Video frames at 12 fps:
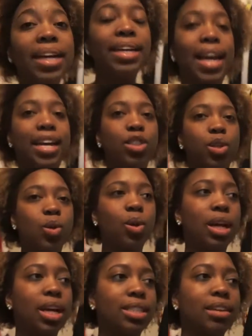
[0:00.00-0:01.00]
yeah, so
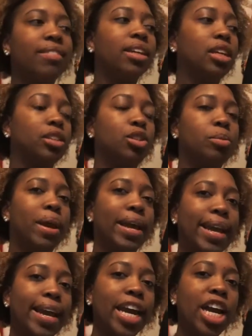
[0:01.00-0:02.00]
I guess I'm gonna do my
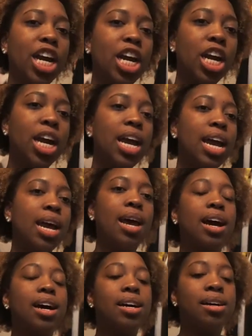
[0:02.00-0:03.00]
hair.
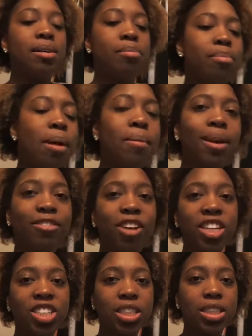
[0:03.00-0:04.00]
My
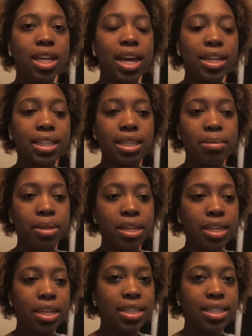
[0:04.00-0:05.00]
friend just texted
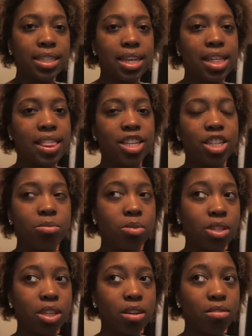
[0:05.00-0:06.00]
me and said that she
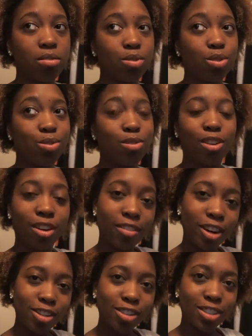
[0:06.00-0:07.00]
wants to go to
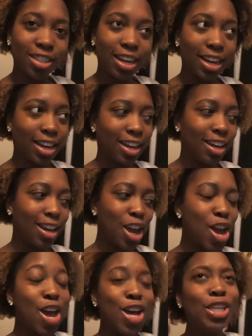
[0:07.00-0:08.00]
Universal today.
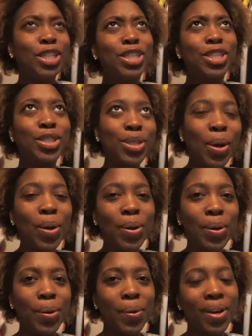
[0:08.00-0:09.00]

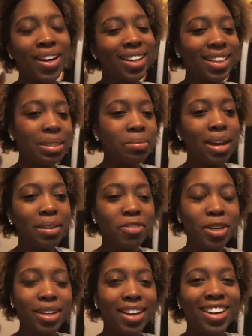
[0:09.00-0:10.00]
So this might
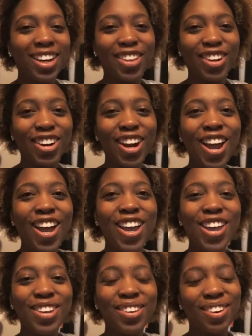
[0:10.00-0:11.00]
be another
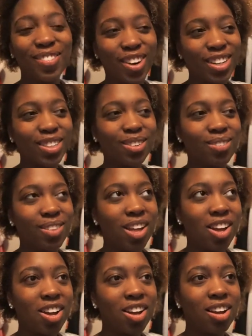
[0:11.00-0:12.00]
Universal
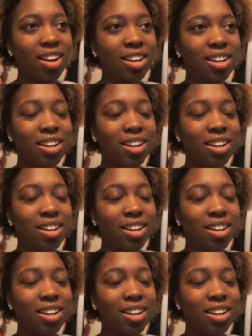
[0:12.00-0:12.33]
vlog.